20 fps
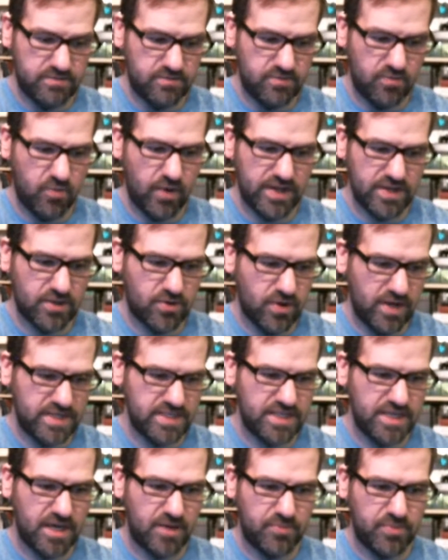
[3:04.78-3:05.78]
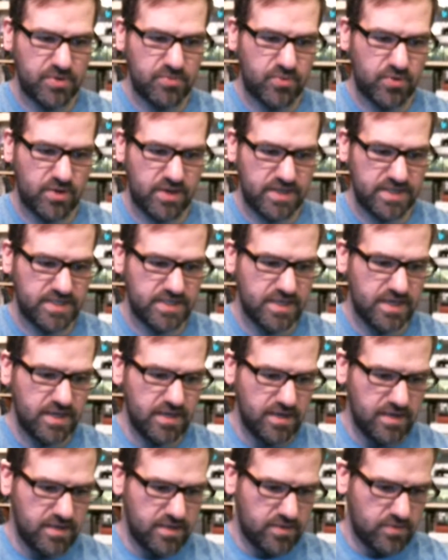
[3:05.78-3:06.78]
went crazy up in price.
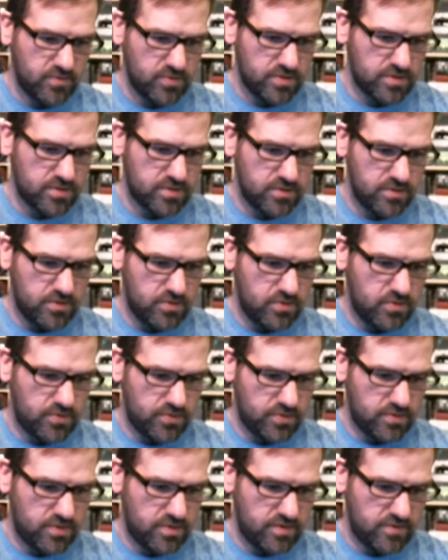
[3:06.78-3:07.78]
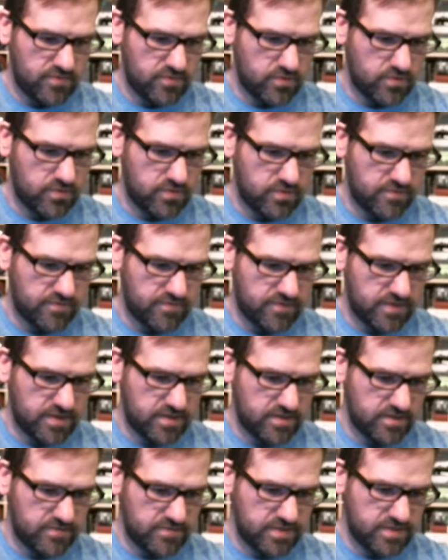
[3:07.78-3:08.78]
3, 4, 5,
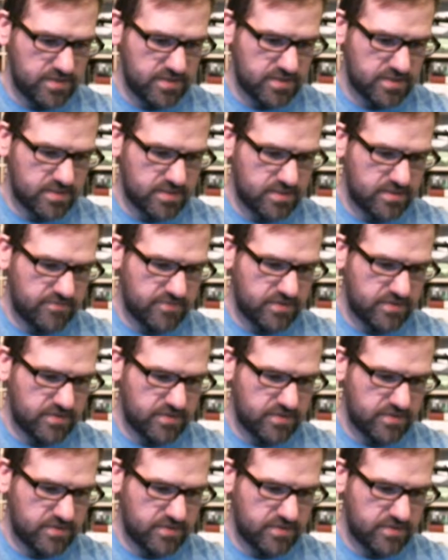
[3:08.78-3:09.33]
6,